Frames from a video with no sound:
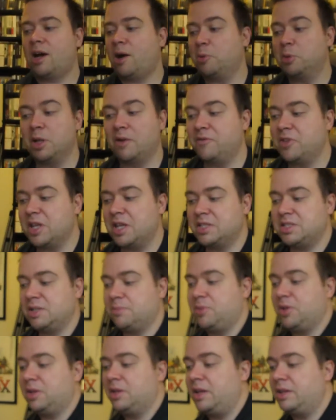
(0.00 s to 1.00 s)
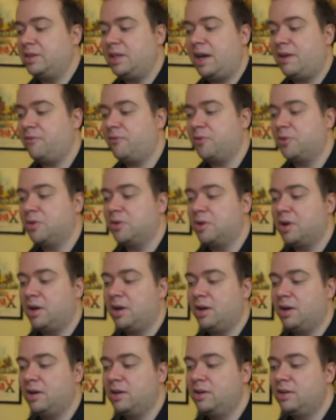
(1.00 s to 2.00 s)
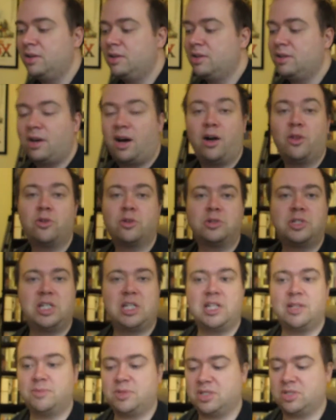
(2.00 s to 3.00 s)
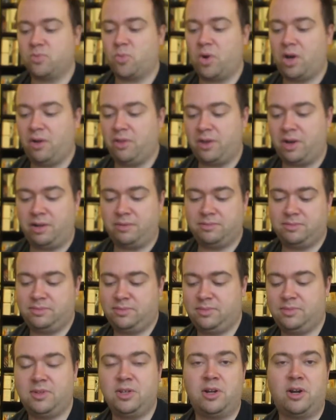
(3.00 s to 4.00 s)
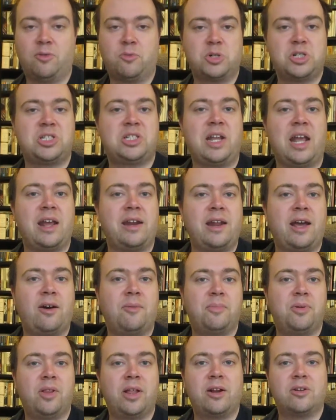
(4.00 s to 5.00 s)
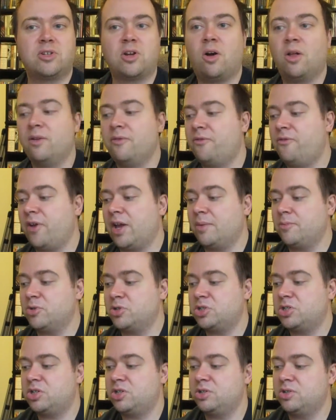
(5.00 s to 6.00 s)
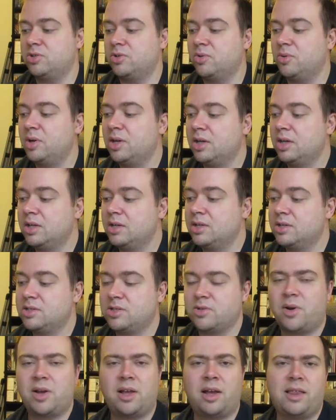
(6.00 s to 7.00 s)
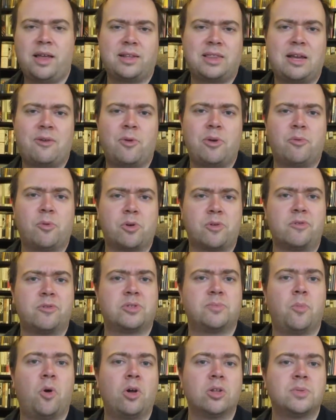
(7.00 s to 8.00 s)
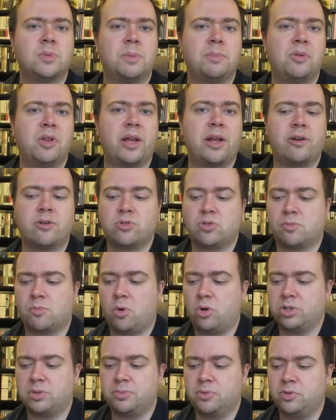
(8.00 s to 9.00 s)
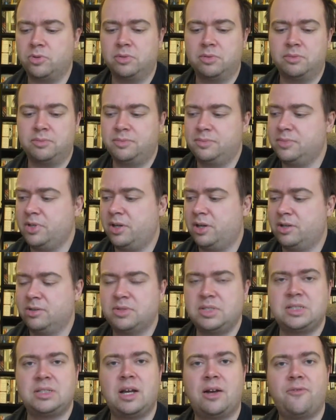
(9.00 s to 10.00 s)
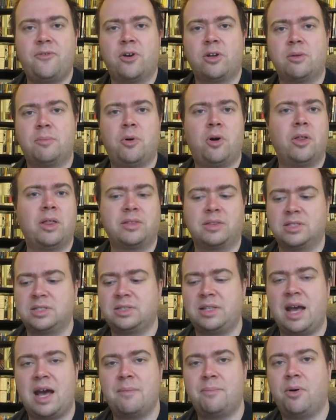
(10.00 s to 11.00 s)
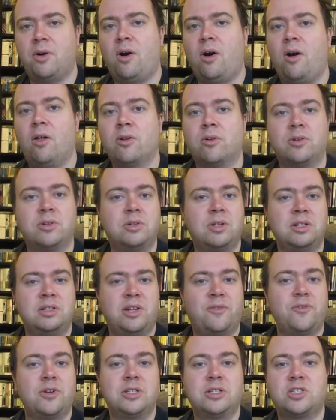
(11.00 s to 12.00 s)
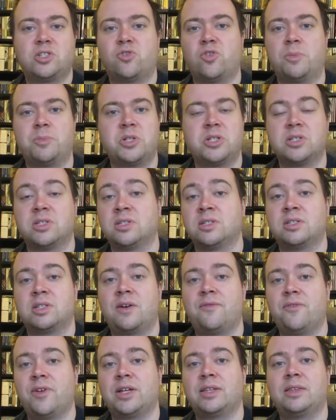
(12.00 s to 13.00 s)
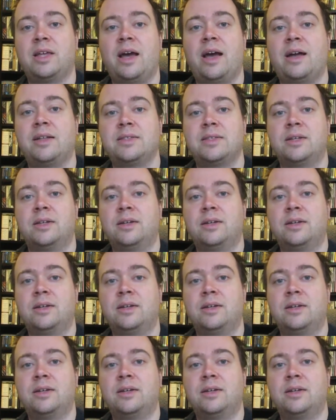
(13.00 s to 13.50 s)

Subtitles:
I would love to get something like that for other teams as well that, you know, were standout players, Hall of Famers too. So I like that one where there's multiple players or multiple, you know, stuff on a ball, like the stat ball or different inscriptions and stuff like that.